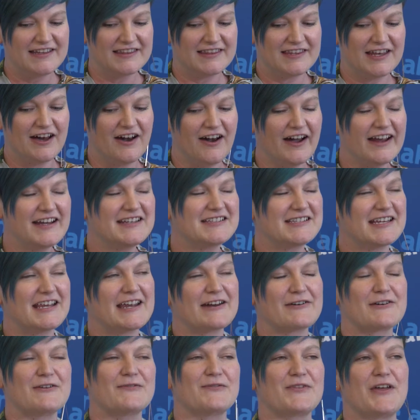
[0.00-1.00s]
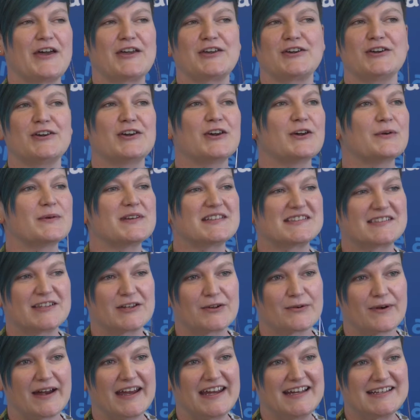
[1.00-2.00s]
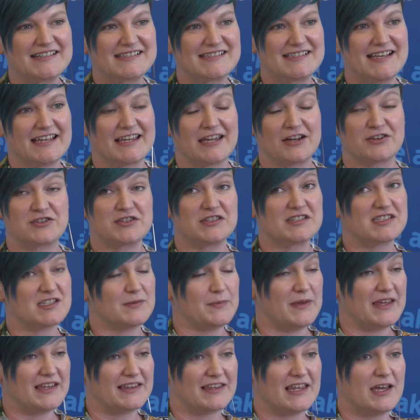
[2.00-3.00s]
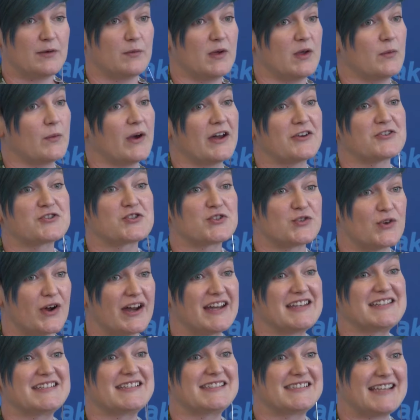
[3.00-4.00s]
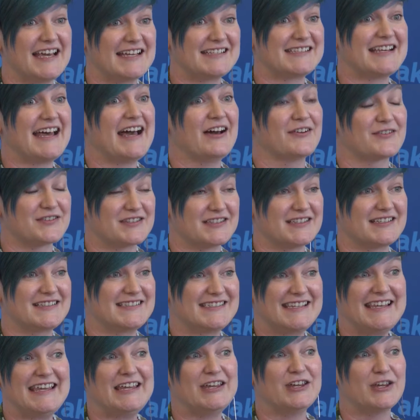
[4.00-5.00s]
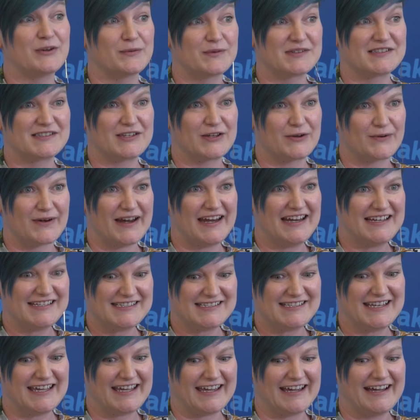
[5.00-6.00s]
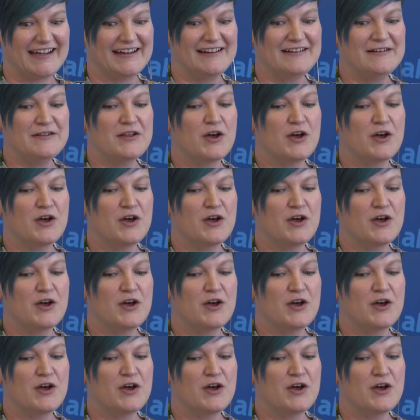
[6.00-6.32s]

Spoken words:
the idea of like who is the greatest singer, just to be clear, we weren't trying to set out to see who was the greatest singer.